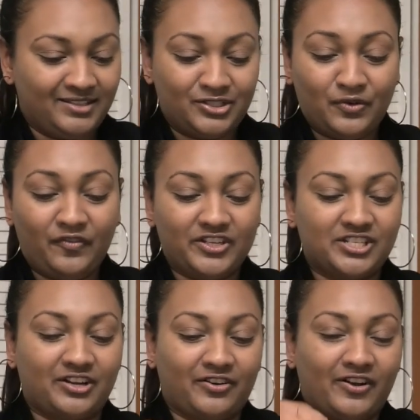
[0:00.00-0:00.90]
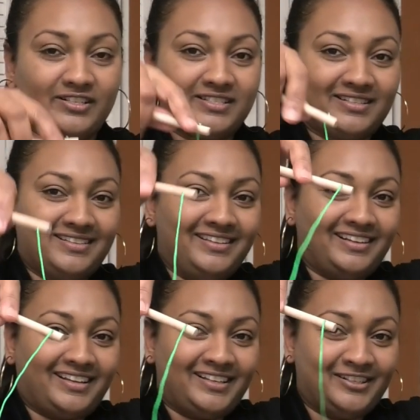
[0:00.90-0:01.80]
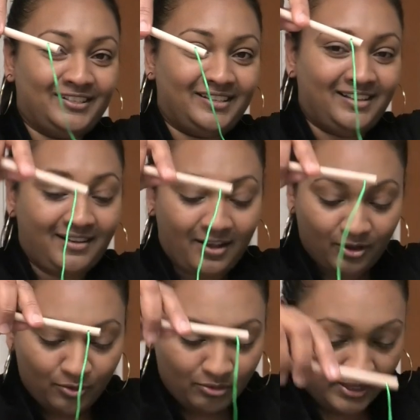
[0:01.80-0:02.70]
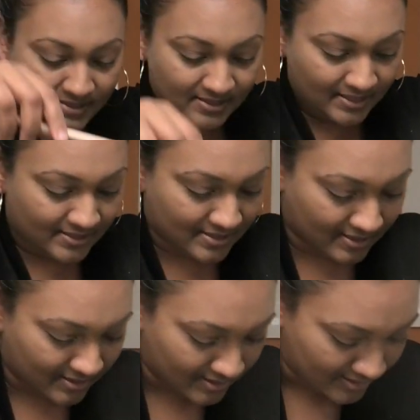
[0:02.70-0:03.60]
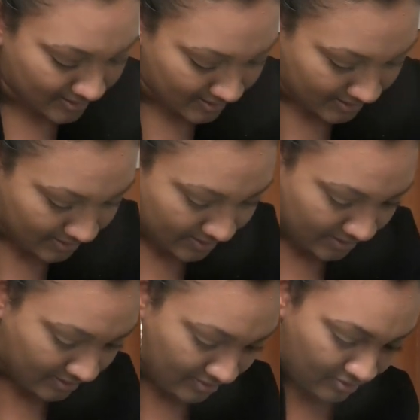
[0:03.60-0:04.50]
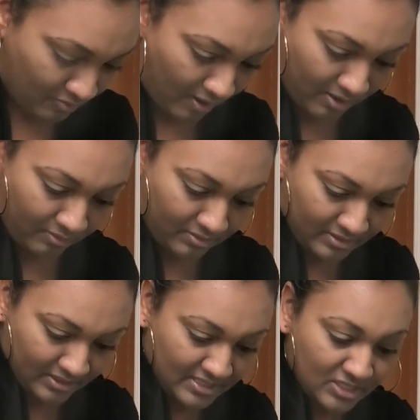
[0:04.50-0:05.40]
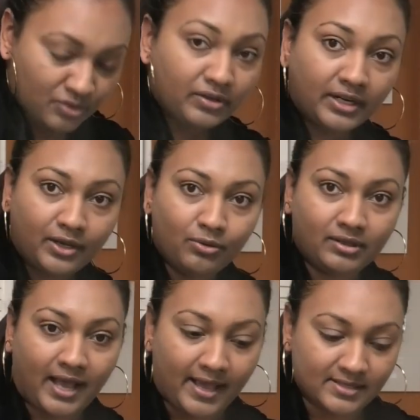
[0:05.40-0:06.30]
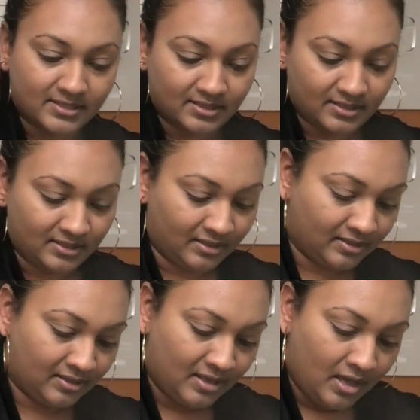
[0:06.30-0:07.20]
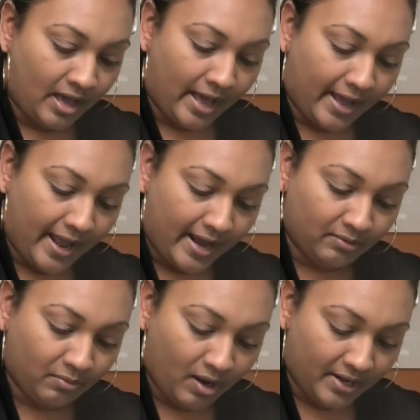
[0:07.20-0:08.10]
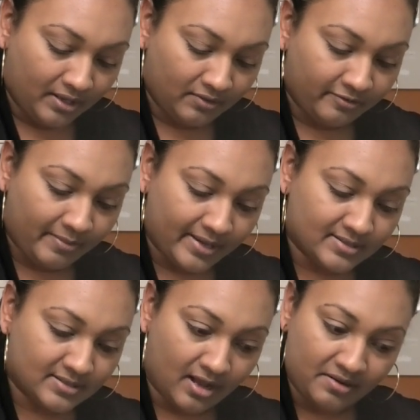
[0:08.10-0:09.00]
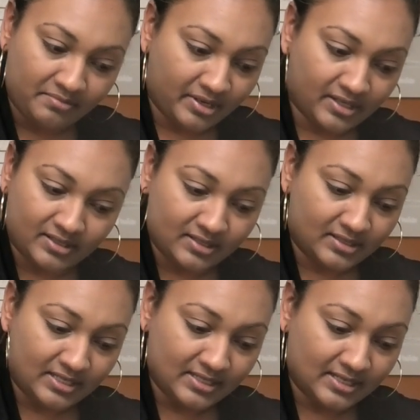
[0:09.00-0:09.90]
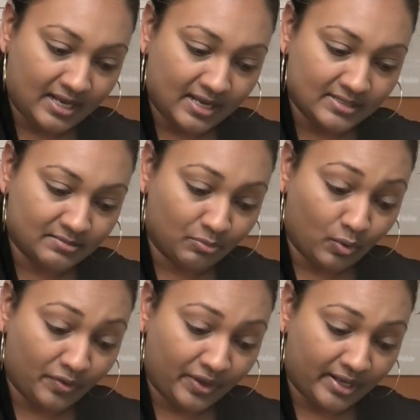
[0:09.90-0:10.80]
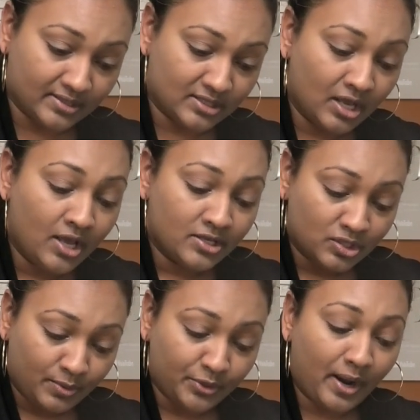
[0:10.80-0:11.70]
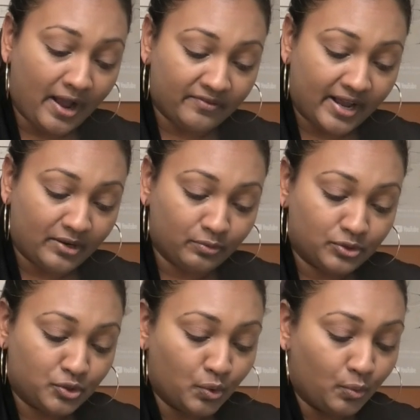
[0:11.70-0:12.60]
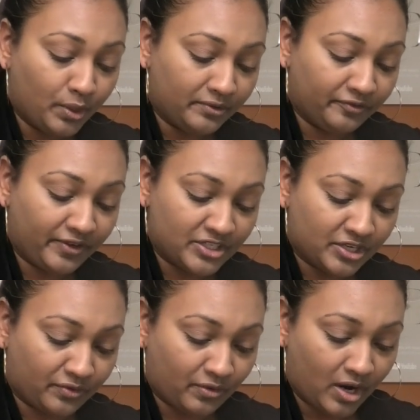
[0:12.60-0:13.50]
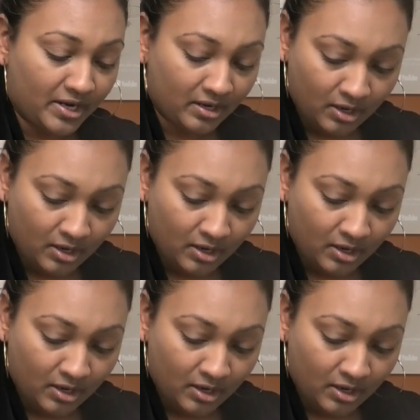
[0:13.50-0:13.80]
2 fishing rods. Look, how cool is this? Wow, this is really cool, guys. I had one for my son, but this has more things. So we do have that 2 wooden fishing rod.